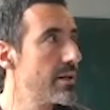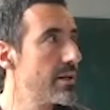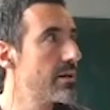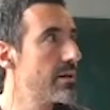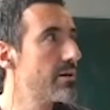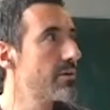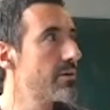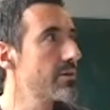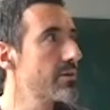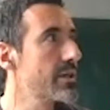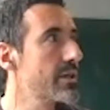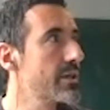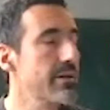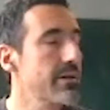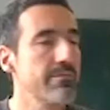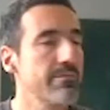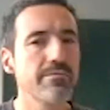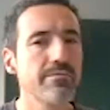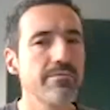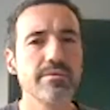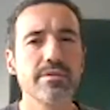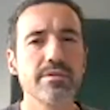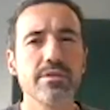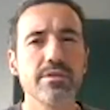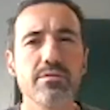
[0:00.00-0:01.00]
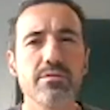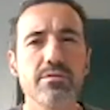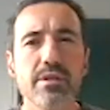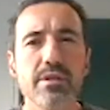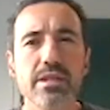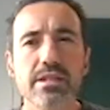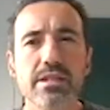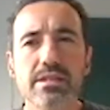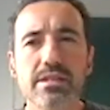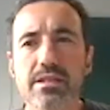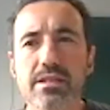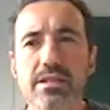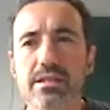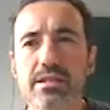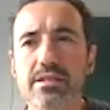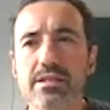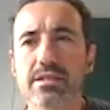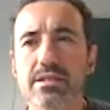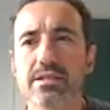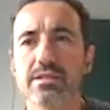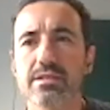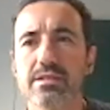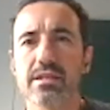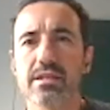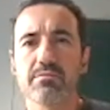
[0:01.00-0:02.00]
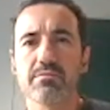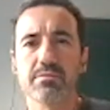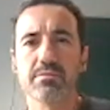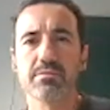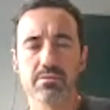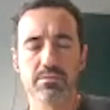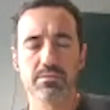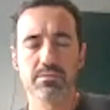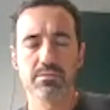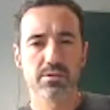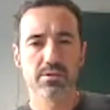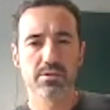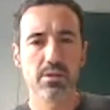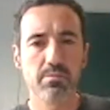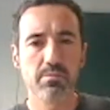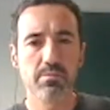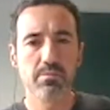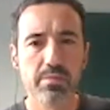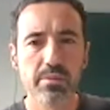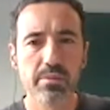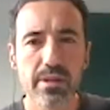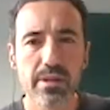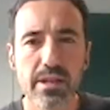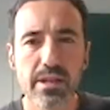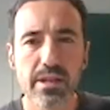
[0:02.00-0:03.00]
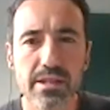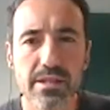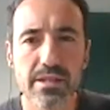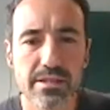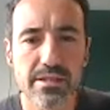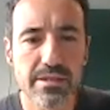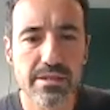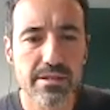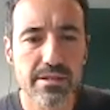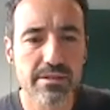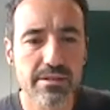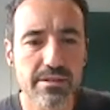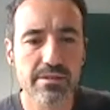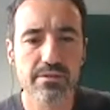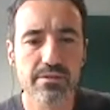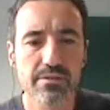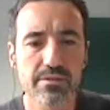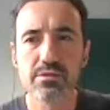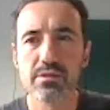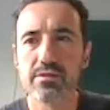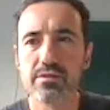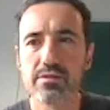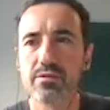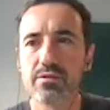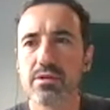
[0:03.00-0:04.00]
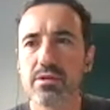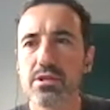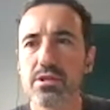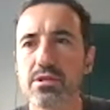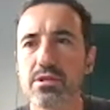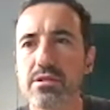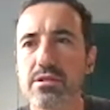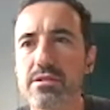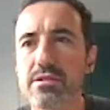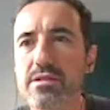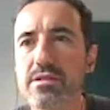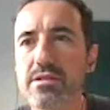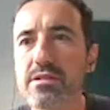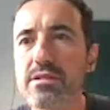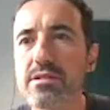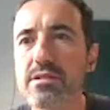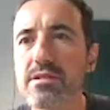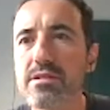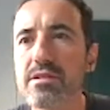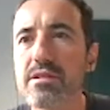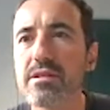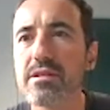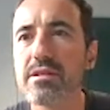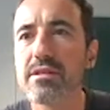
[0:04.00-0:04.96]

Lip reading: Okay, so I think that's time to stop, and if you have questions,